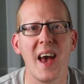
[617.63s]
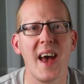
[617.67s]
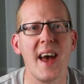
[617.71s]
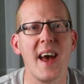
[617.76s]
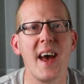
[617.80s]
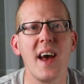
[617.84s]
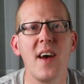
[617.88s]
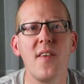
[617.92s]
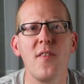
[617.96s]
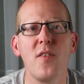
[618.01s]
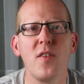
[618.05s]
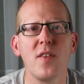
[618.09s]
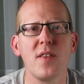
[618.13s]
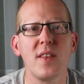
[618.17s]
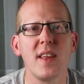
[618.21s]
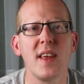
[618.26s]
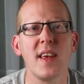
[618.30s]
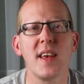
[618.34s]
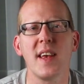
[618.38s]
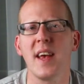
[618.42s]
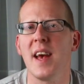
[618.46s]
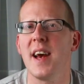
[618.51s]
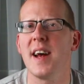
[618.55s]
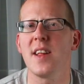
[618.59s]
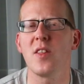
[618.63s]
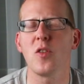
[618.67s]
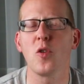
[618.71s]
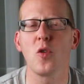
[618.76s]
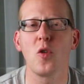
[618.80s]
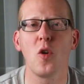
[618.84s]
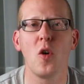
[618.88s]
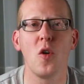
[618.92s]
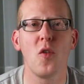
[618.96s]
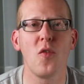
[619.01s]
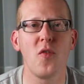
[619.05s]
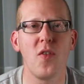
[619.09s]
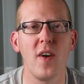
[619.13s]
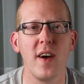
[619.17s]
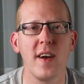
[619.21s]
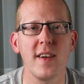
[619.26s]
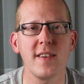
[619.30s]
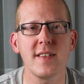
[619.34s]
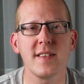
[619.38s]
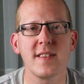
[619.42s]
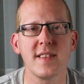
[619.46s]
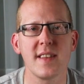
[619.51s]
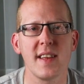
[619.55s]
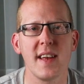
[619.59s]
everything had to go
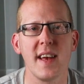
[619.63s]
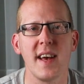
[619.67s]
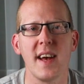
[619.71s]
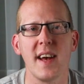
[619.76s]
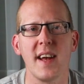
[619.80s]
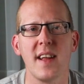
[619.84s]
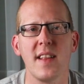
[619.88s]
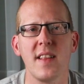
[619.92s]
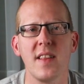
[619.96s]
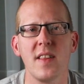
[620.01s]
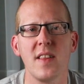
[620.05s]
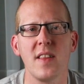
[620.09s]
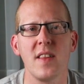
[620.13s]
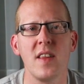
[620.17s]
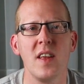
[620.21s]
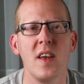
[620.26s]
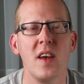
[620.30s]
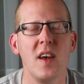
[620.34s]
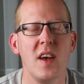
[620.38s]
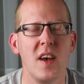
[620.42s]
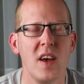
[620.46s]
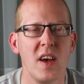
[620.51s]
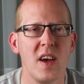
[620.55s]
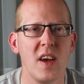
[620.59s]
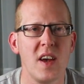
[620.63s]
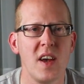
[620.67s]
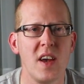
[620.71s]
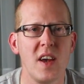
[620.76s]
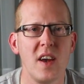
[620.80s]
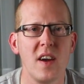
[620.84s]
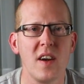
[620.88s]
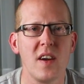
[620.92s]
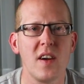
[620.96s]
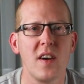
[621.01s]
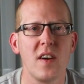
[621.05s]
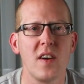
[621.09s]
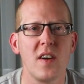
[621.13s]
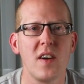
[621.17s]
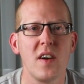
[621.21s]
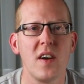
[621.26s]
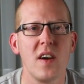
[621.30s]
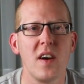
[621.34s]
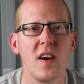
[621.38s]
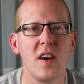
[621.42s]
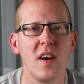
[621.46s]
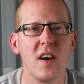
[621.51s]
fast, and here